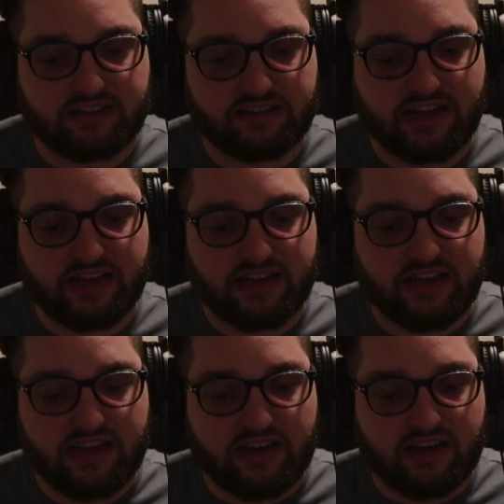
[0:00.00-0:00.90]
that
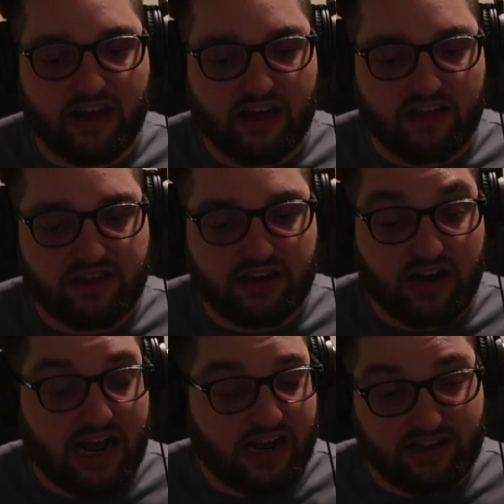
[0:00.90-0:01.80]

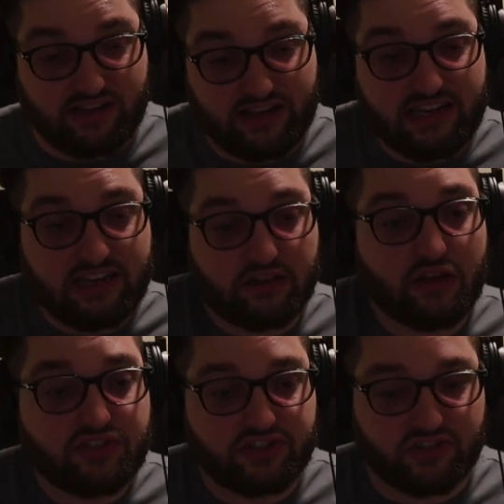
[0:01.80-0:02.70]
they're getting
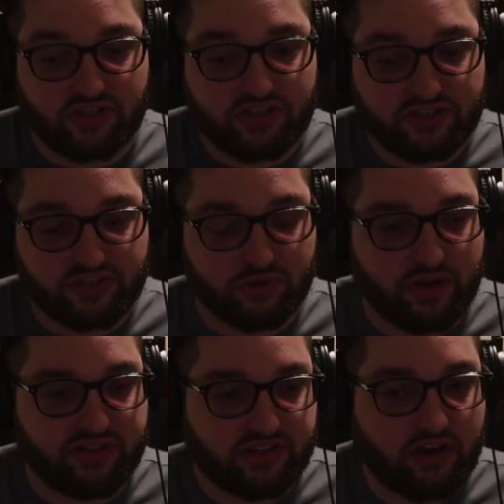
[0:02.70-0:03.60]
closer to
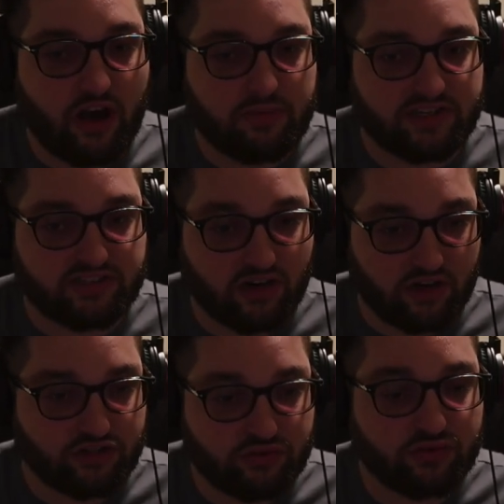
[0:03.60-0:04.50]
what the comics
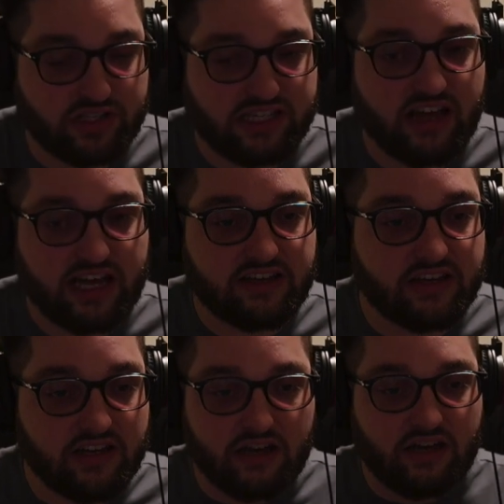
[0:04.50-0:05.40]
are truly like.
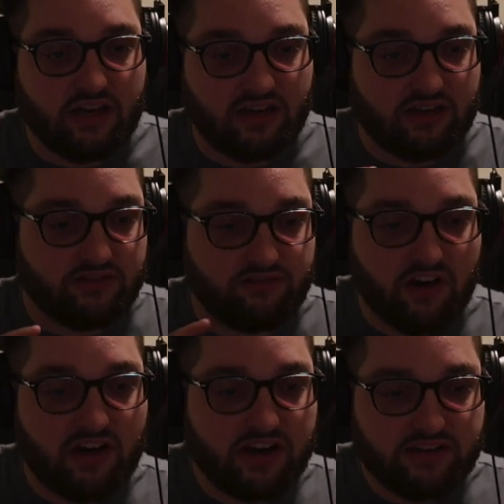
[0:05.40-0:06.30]

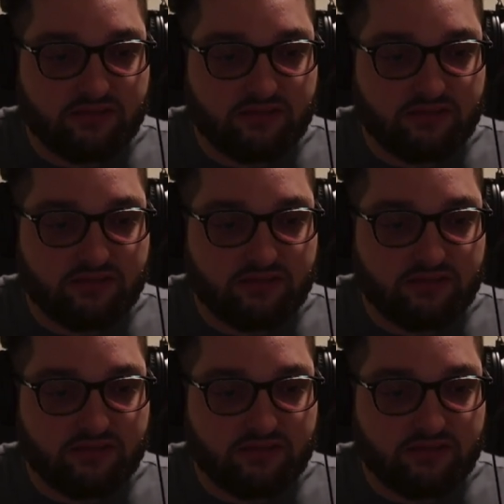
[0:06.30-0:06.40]
Fun,